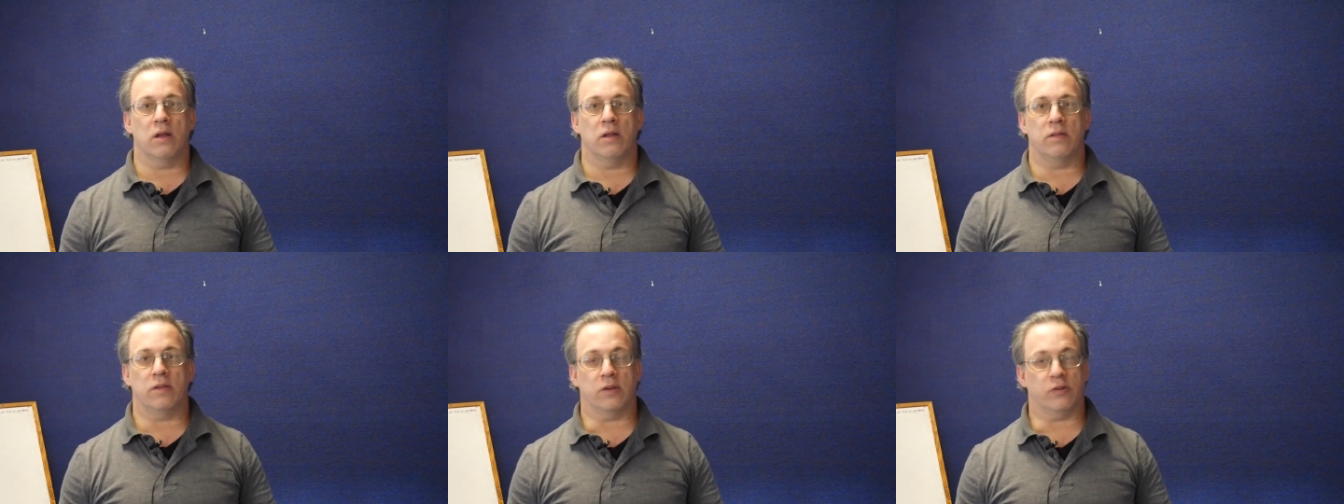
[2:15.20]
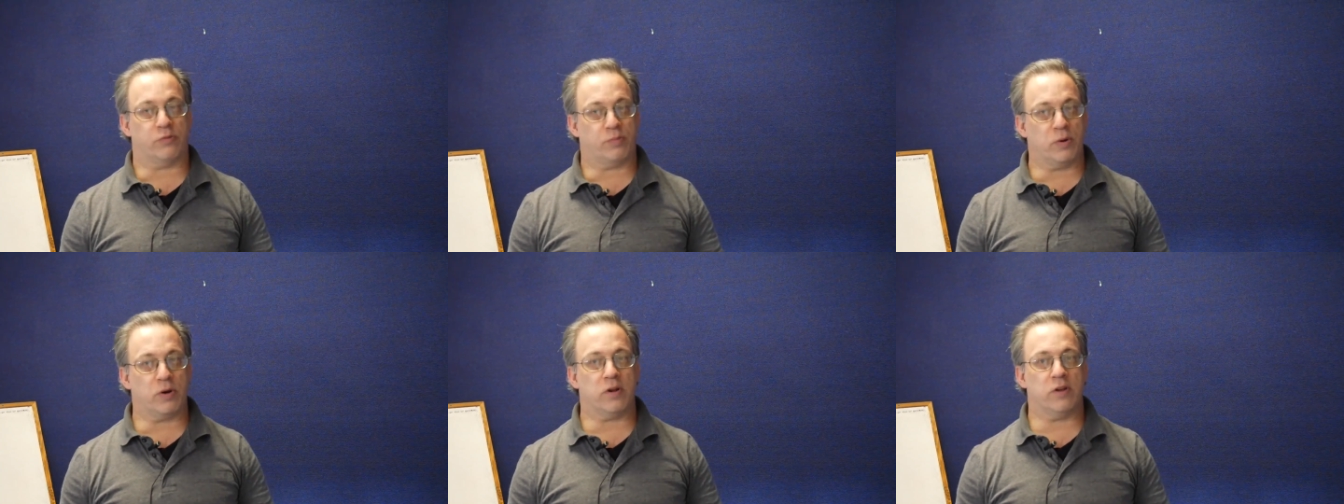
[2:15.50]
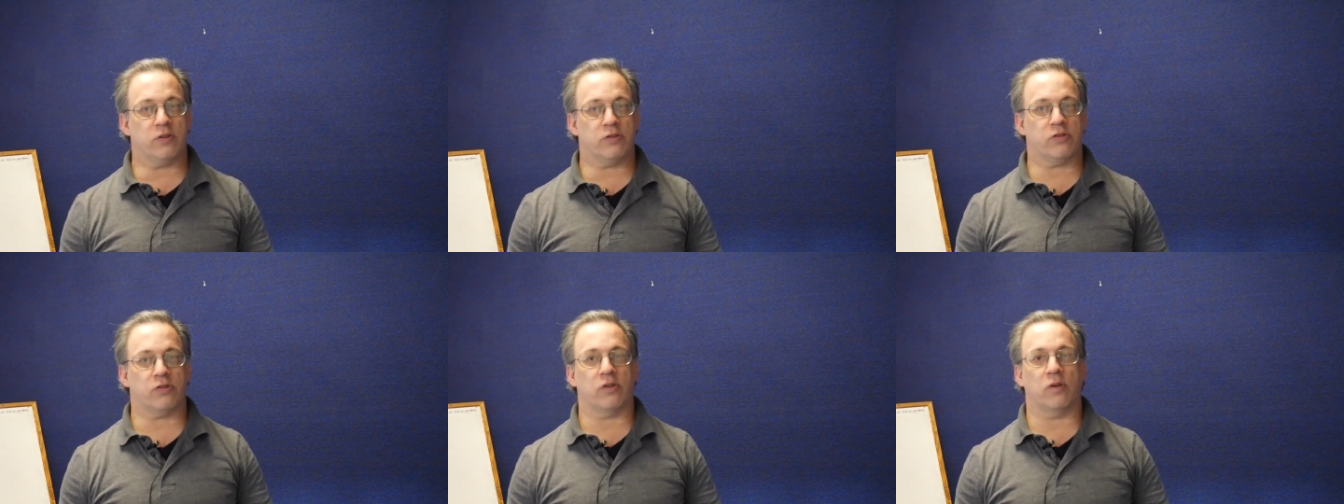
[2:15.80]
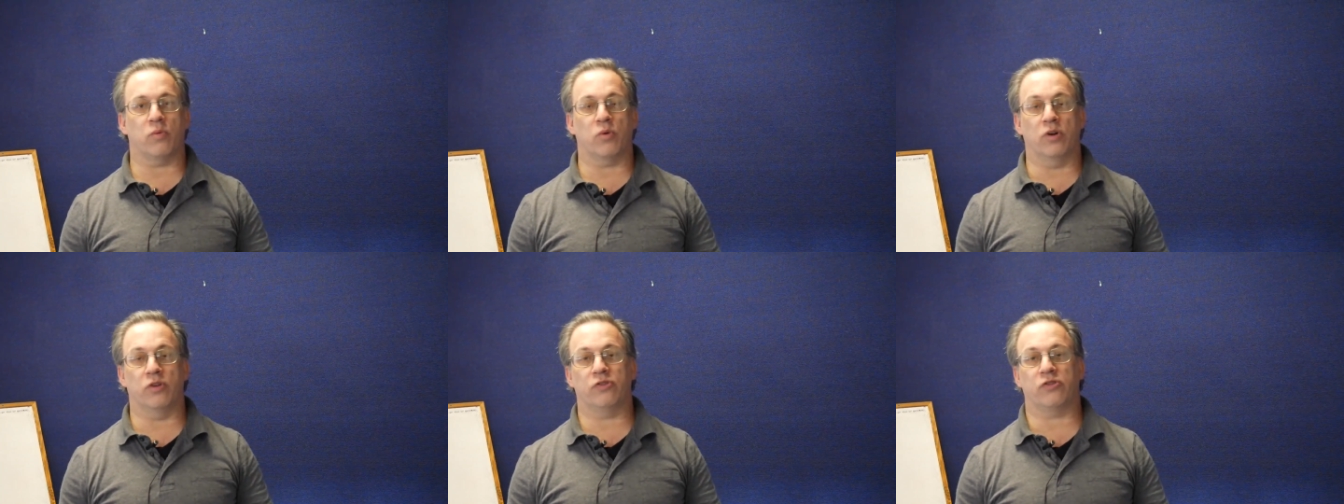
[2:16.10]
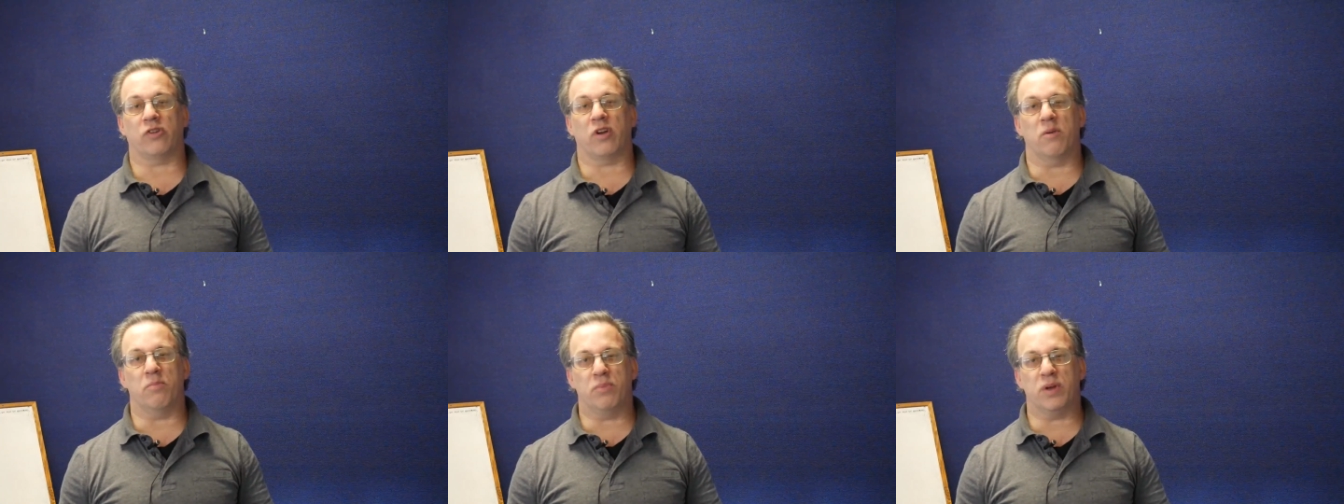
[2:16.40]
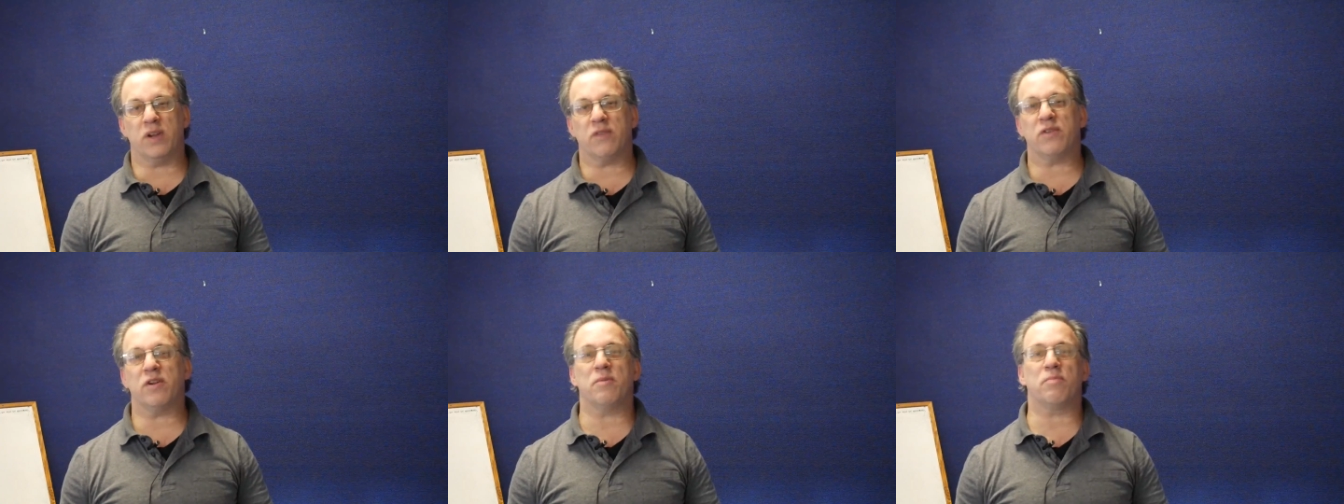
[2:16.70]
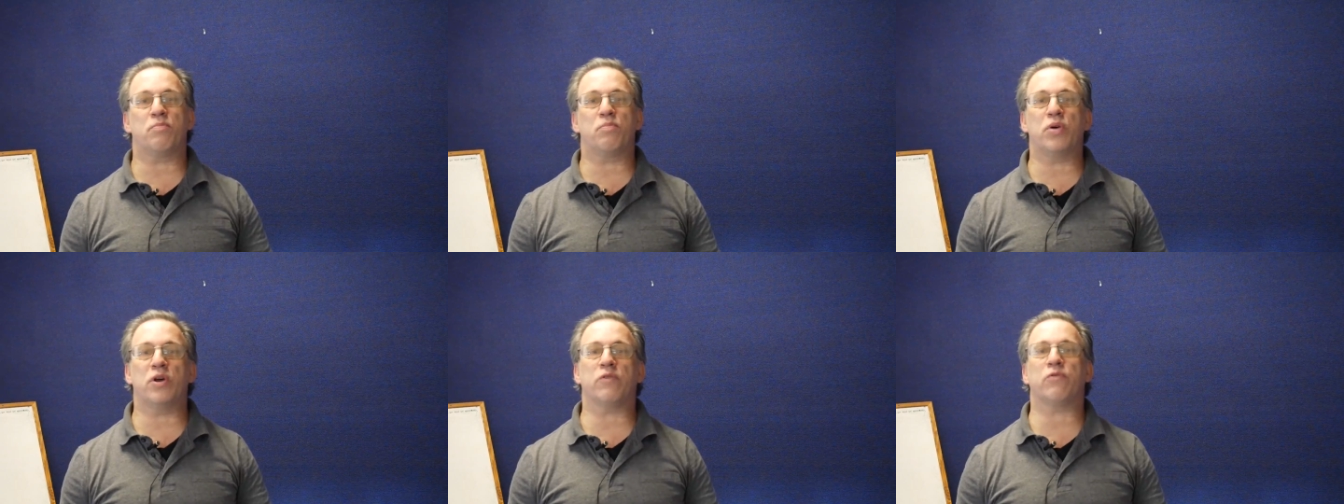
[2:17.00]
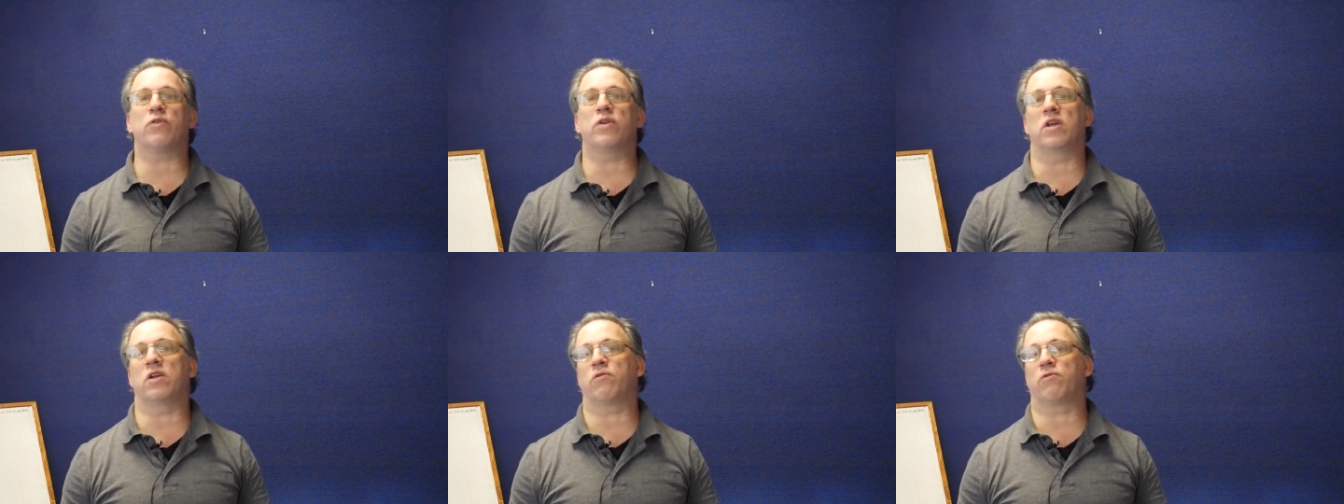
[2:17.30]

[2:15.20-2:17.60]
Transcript: The experience was a bit of an epiphany